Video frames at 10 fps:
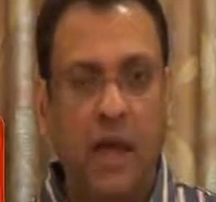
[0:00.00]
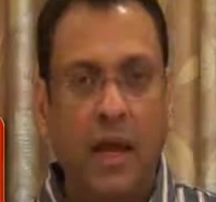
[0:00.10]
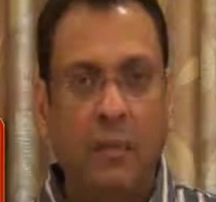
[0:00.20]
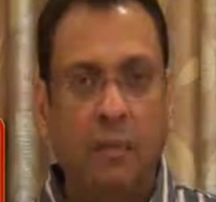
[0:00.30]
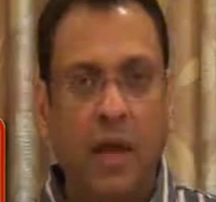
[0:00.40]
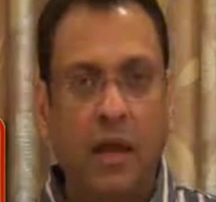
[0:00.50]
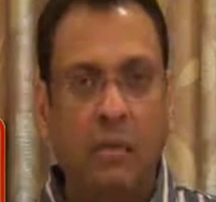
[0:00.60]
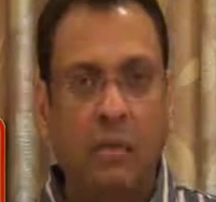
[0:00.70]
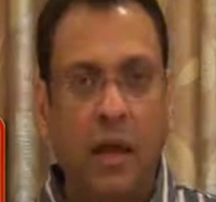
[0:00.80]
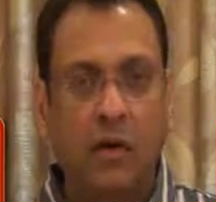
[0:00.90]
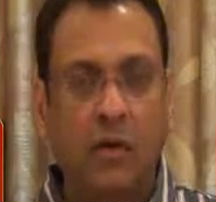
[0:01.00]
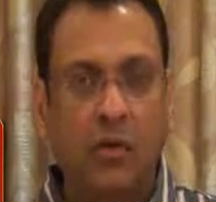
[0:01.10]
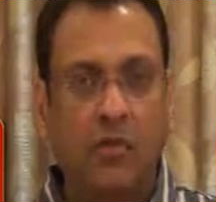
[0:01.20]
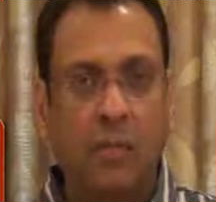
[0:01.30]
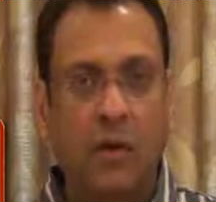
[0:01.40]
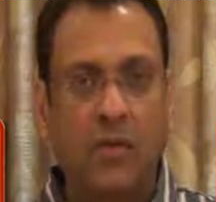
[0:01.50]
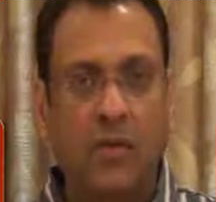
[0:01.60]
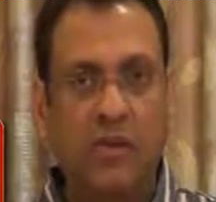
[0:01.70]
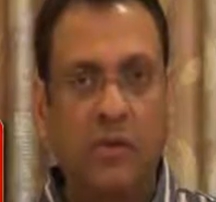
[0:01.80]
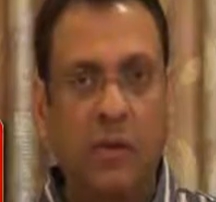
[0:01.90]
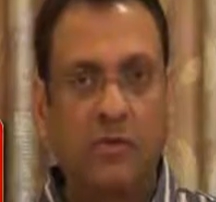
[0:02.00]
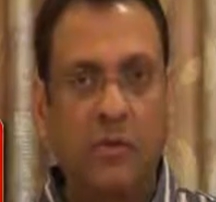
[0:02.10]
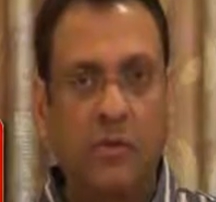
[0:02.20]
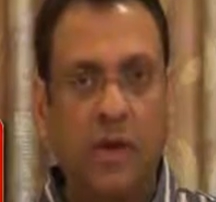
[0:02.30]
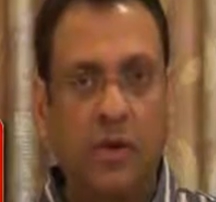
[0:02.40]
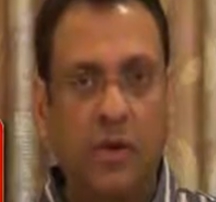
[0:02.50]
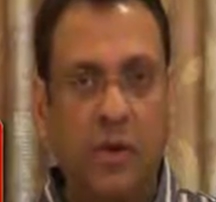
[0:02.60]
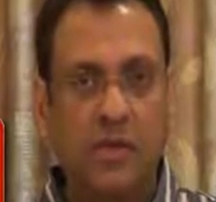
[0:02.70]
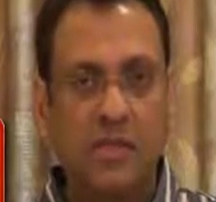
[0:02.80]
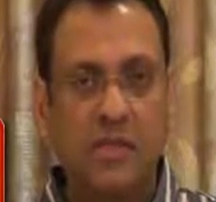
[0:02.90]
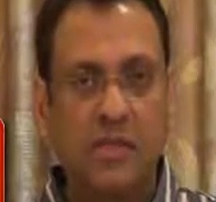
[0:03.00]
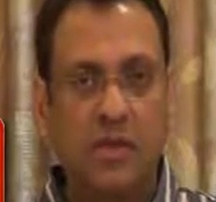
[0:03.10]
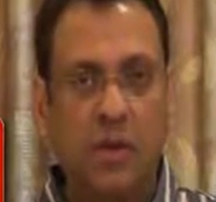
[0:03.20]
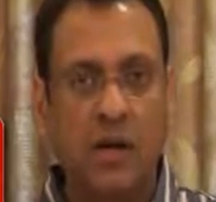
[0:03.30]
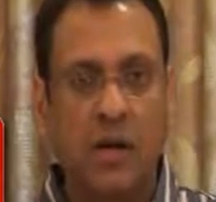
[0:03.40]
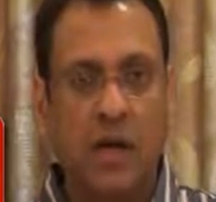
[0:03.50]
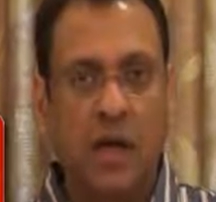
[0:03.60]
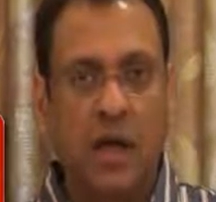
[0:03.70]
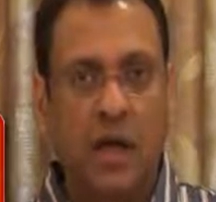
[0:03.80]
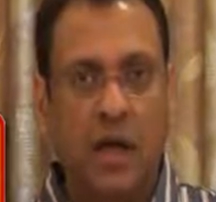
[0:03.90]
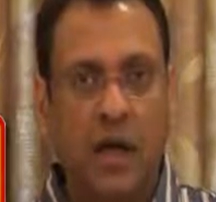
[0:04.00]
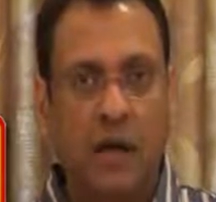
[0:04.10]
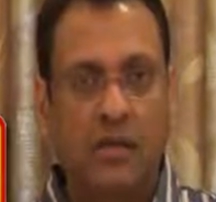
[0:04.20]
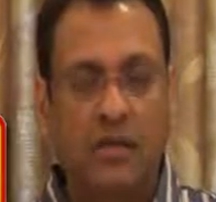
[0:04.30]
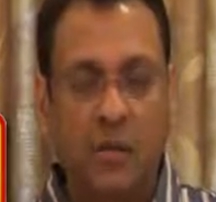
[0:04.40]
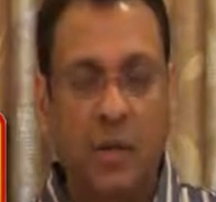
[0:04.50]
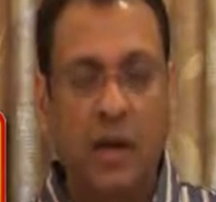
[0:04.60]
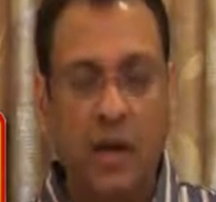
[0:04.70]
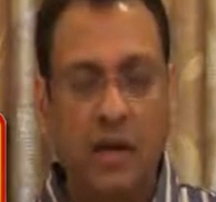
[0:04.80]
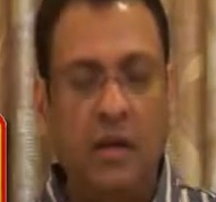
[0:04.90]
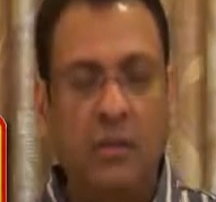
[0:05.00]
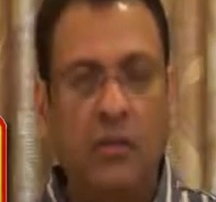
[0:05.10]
Any break and close below 6150 could test 6180,